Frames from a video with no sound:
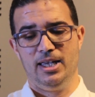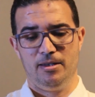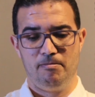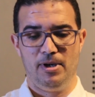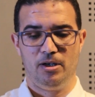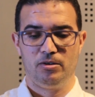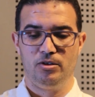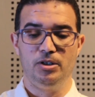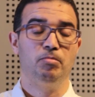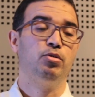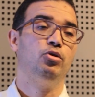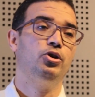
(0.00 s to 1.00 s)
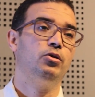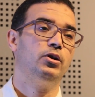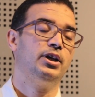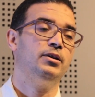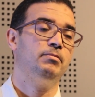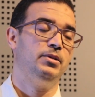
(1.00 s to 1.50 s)
about the employer or
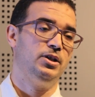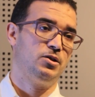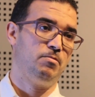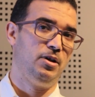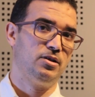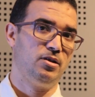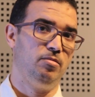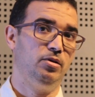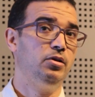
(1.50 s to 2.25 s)
company as possible.